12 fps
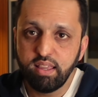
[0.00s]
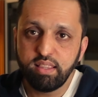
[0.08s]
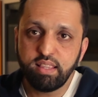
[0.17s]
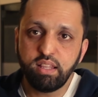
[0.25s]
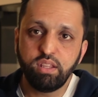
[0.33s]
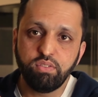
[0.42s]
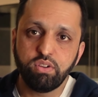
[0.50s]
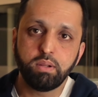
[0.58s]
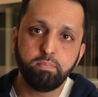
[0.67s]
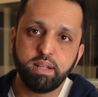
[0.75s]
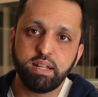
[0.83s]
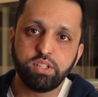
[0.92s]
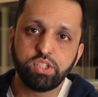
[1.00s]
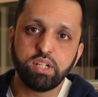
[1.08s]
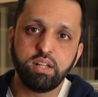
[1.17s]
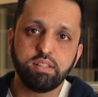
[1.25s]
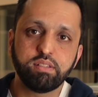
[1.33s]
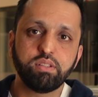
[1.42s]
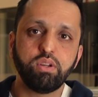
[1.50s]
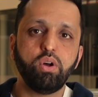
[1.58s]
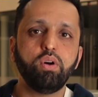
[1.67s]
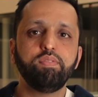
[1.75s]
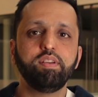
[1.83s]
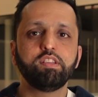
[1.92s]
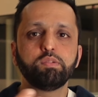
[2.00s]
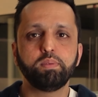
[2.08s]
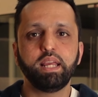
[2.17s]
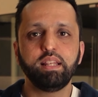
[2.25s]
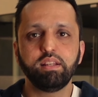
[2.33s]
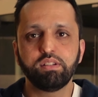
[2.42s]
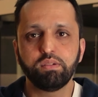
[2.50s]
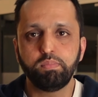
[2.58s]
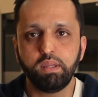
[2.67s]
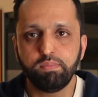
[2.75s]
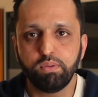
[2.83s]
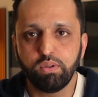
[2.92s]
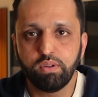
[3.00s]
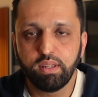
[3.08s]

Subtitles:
then you've got a better chance of explaining to people